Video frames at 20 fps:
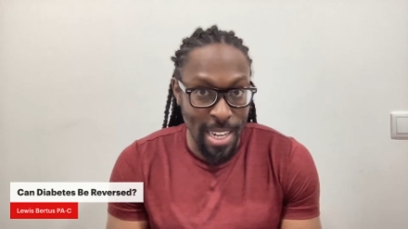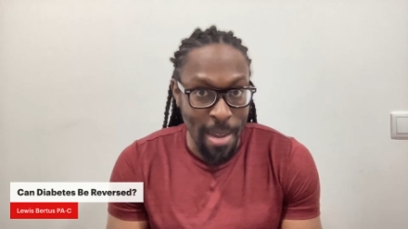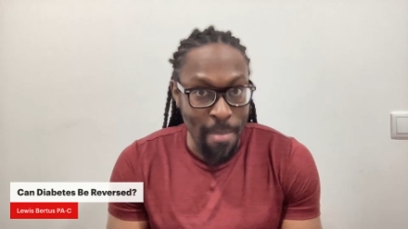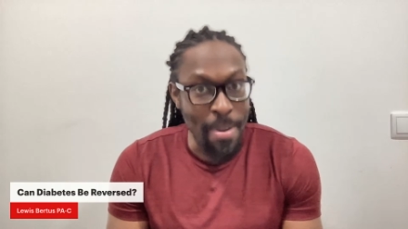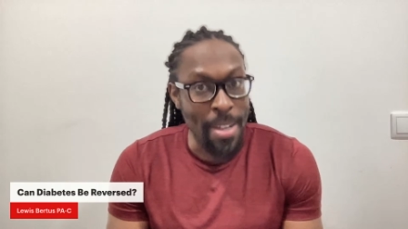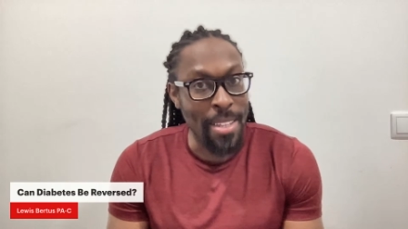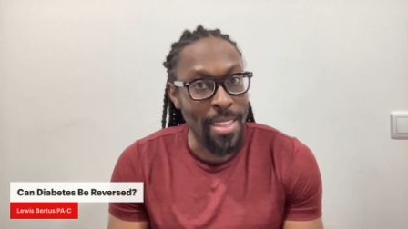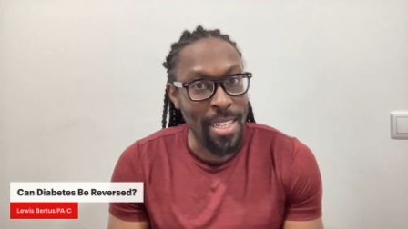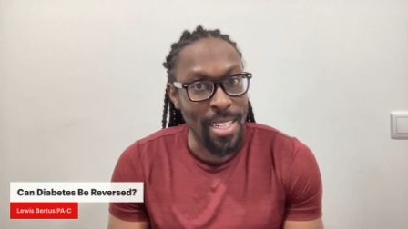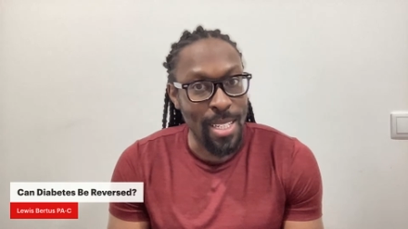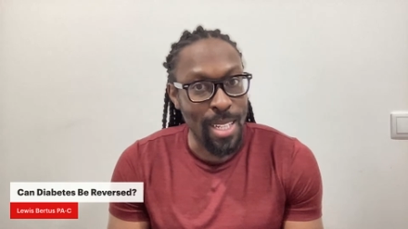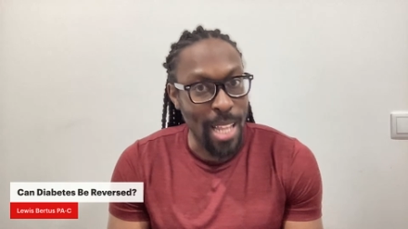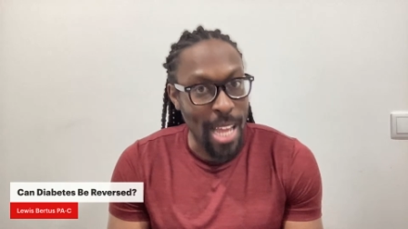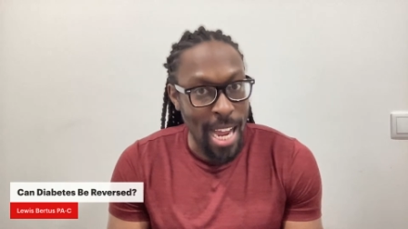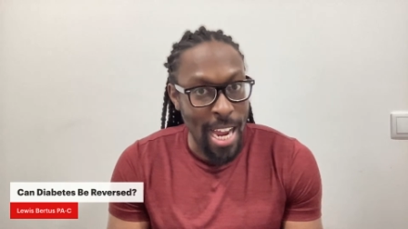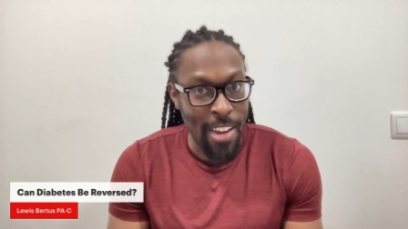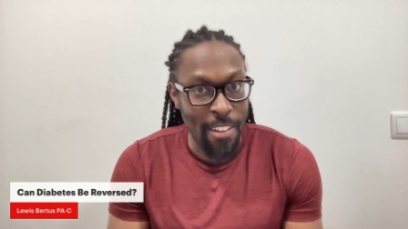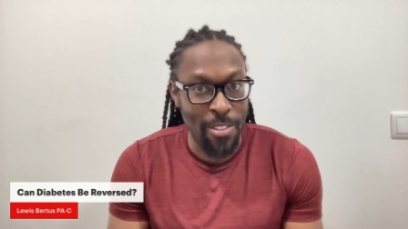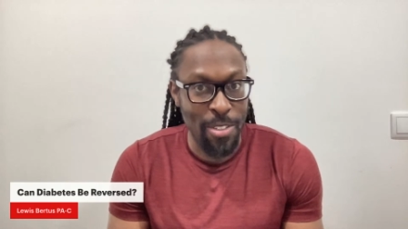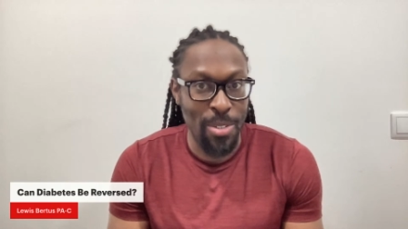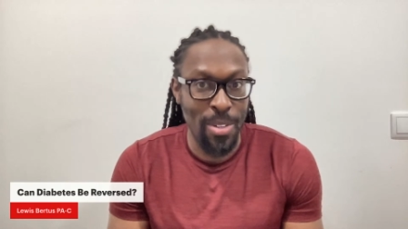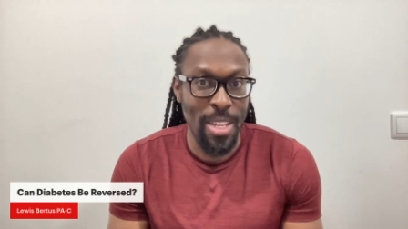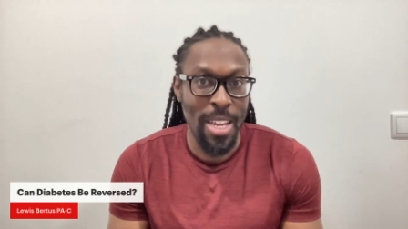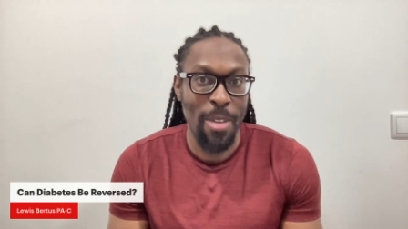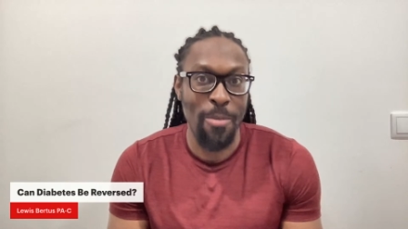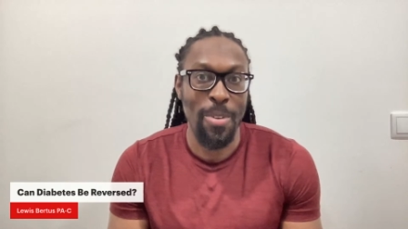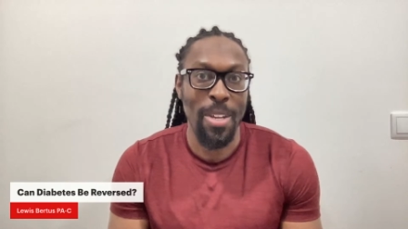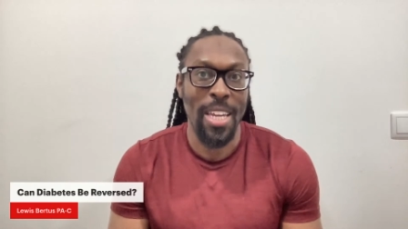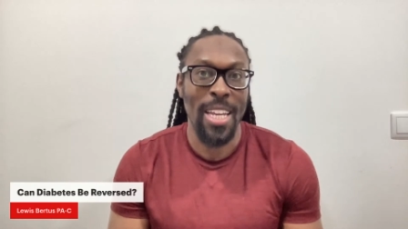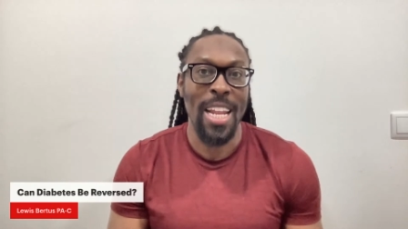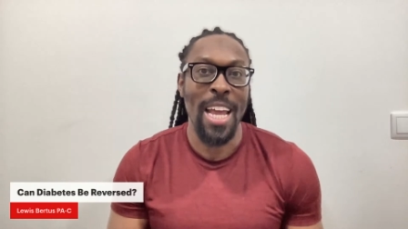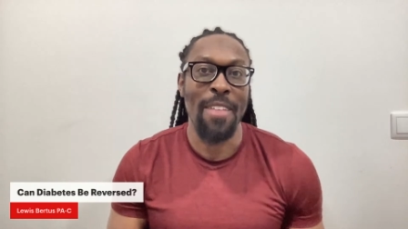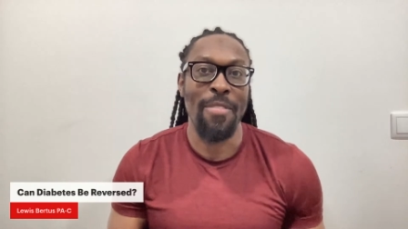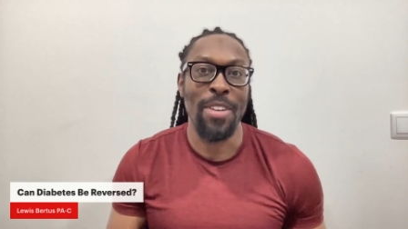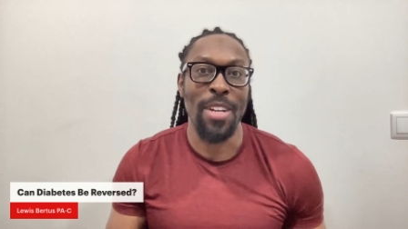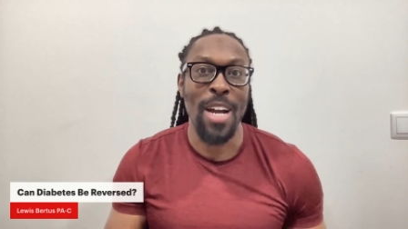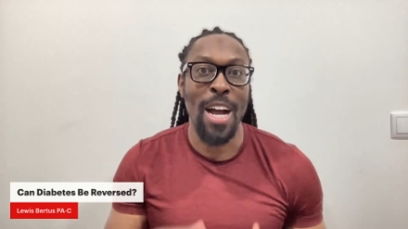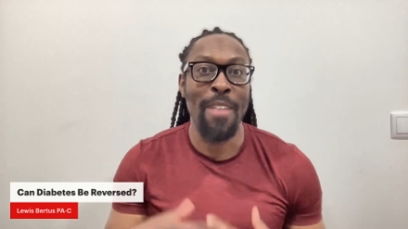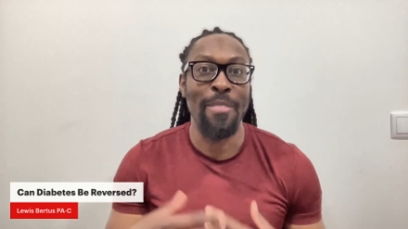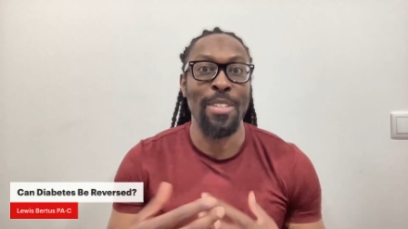I make these live so that we can have a
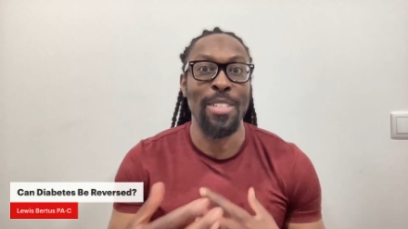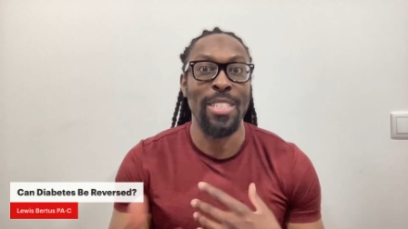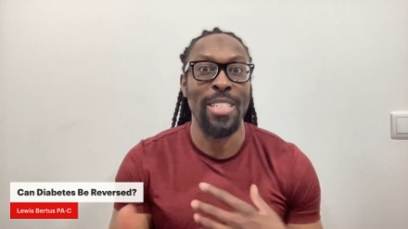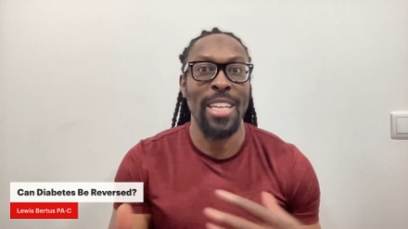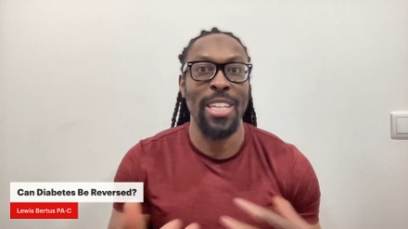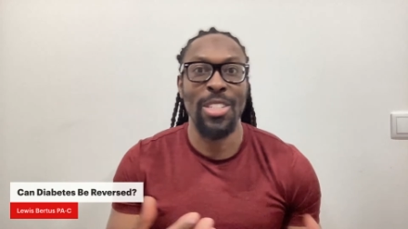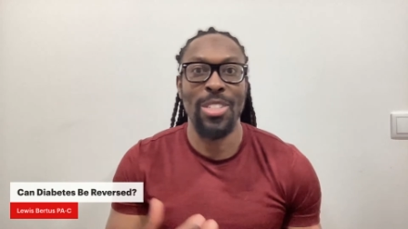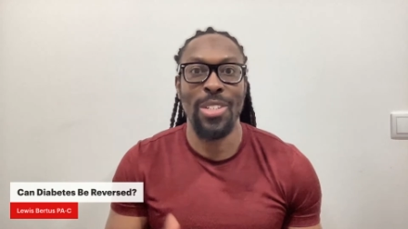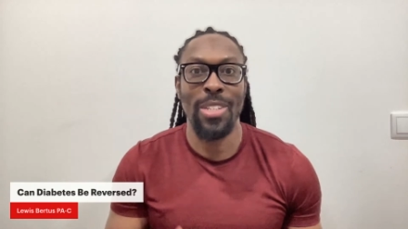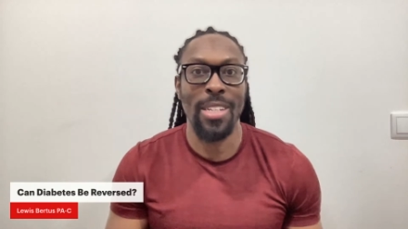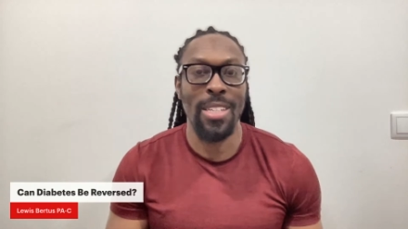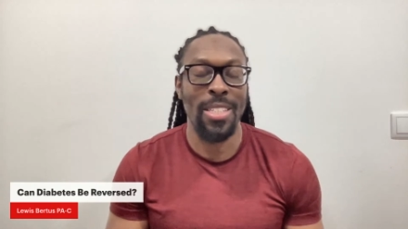conversation.